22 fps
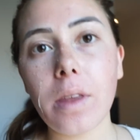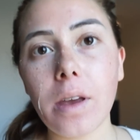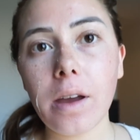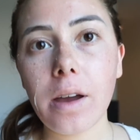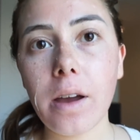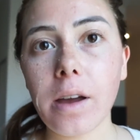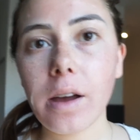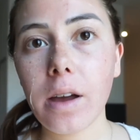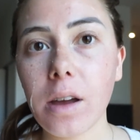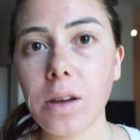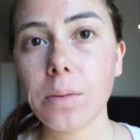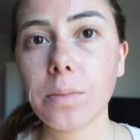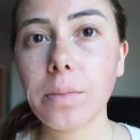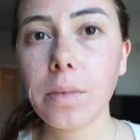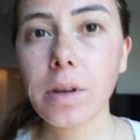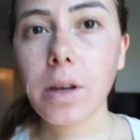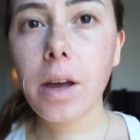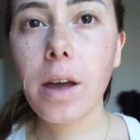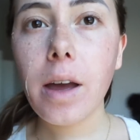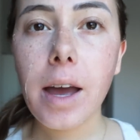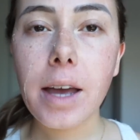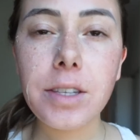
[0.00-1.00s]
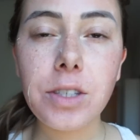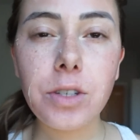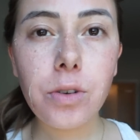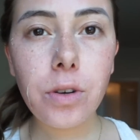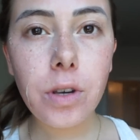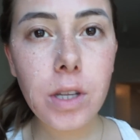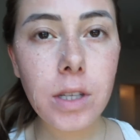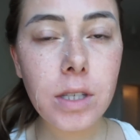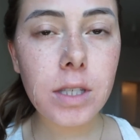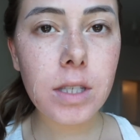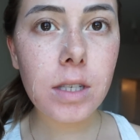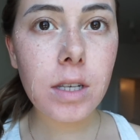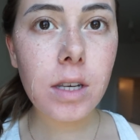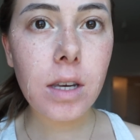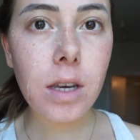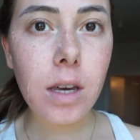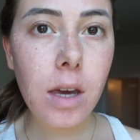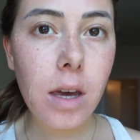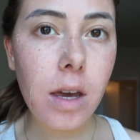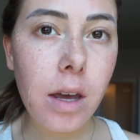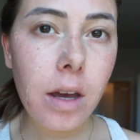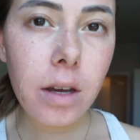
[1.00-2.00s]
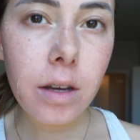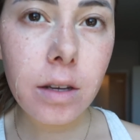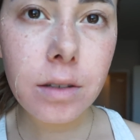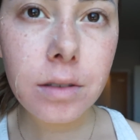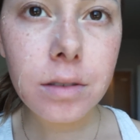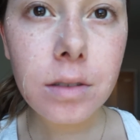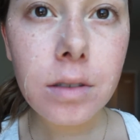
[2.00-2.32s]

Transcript: As you can see,